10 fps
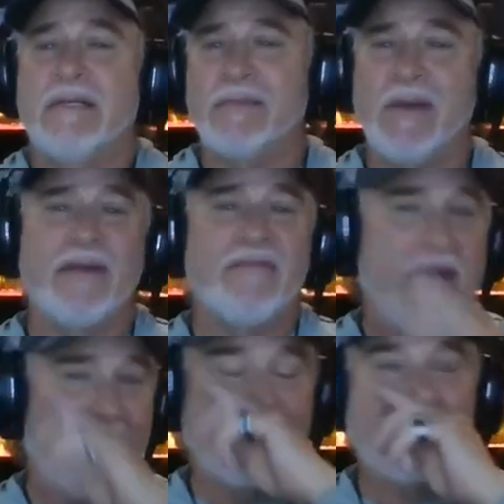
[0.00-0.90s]
As a matter of
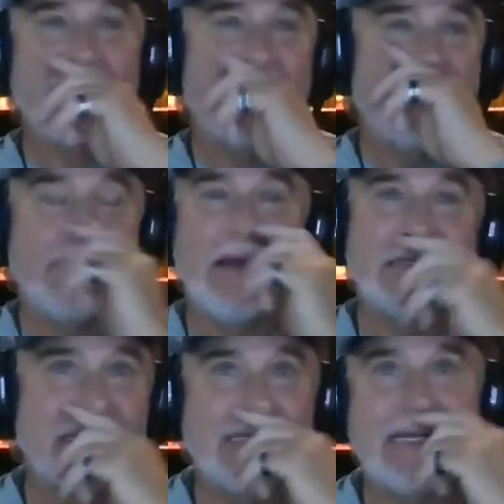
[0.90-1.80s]
fact, I saw an
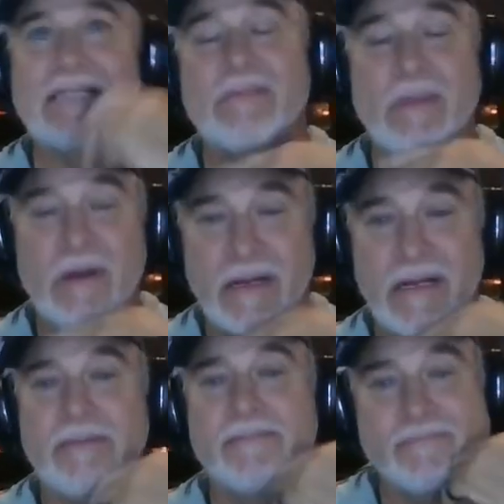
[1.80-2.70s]
amazing
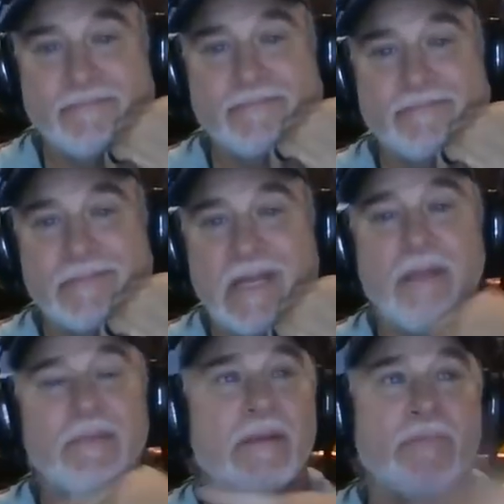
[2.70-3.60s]
testimony that
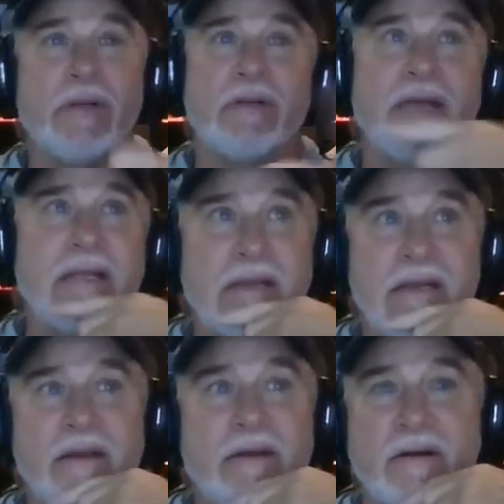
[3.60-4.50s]
I'm going to put a link
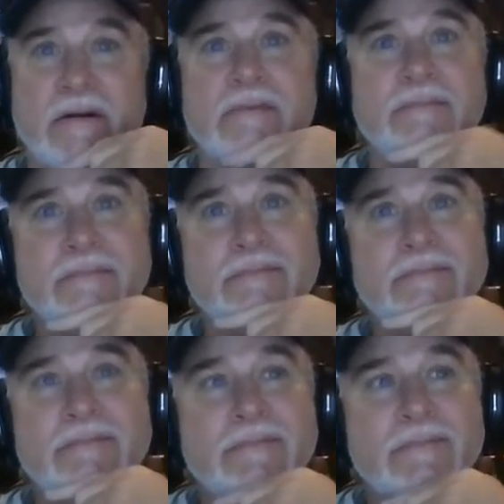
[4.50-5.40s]
in here.
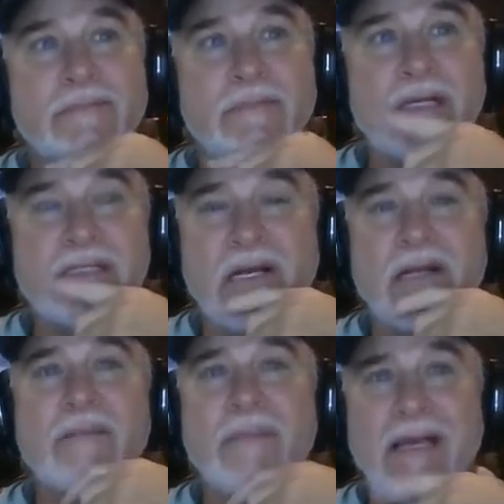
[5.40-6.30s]
I saw
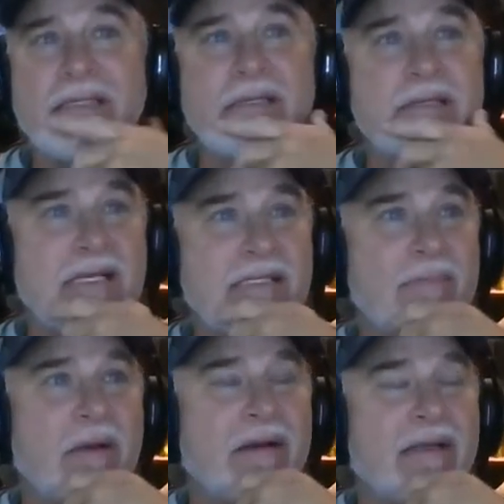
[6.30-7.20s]
an amazing
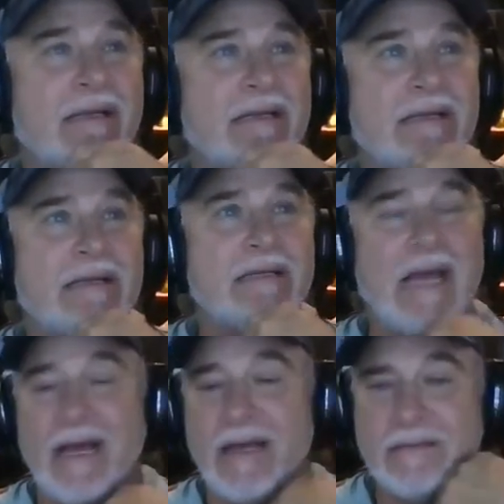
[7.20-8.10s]
testimony, and
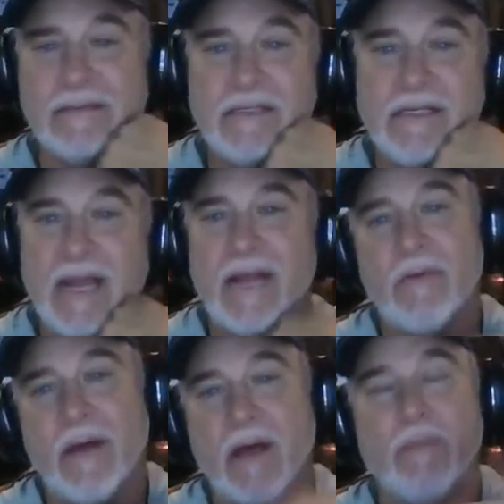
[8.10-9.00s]
yeah.
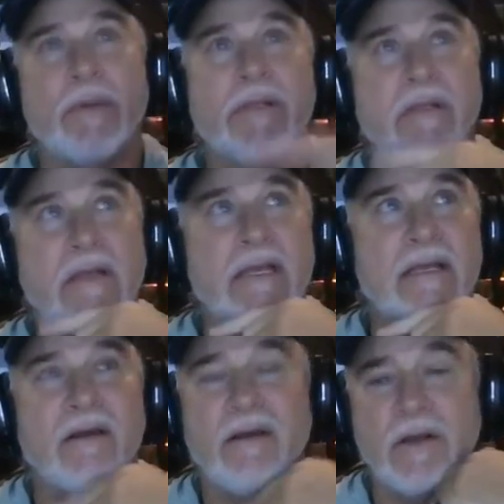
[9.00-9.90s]
Anyway, I'll put the link
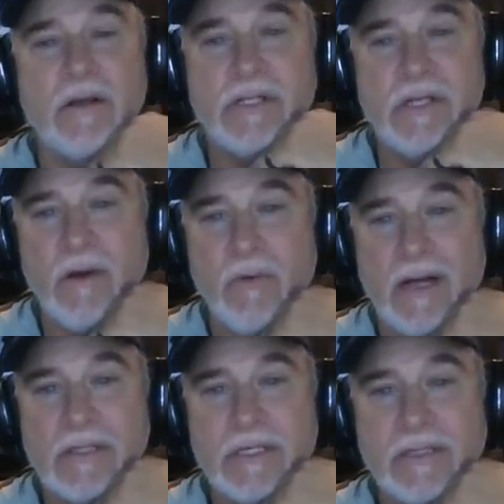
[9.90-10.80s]
in there and y'all should go
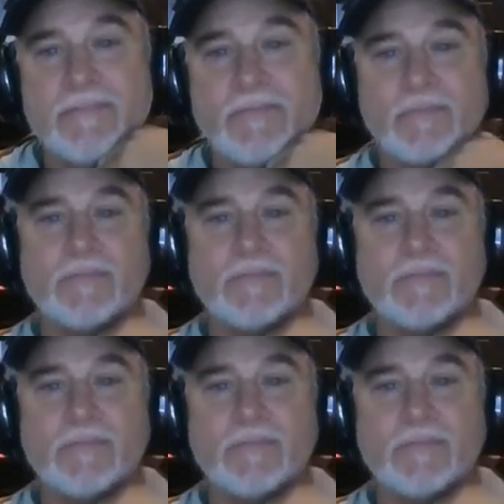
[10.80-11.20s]
watch it.